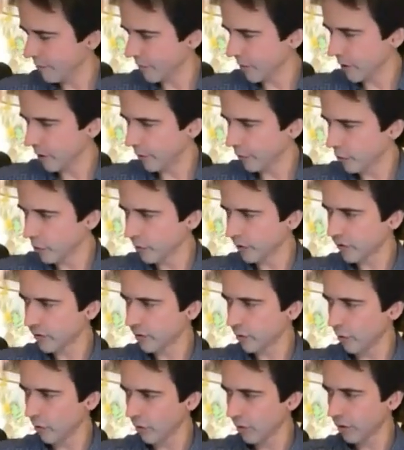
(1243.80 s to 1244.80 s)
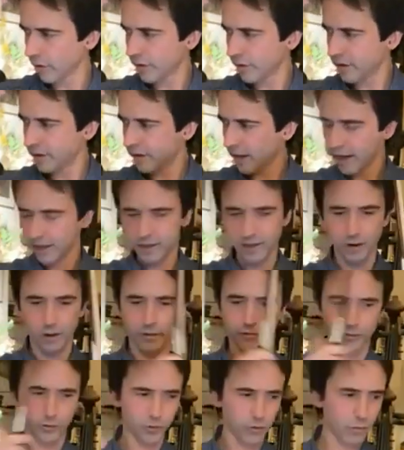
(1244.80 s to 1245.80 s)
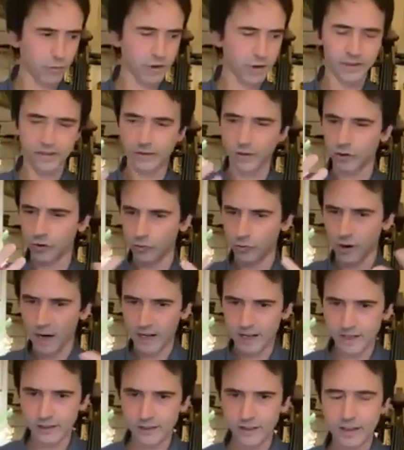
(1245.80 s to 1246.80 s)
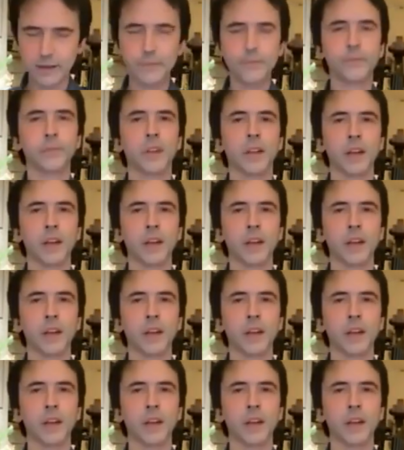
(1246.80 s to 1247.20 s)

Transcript: of course, all this idea of double is the duality.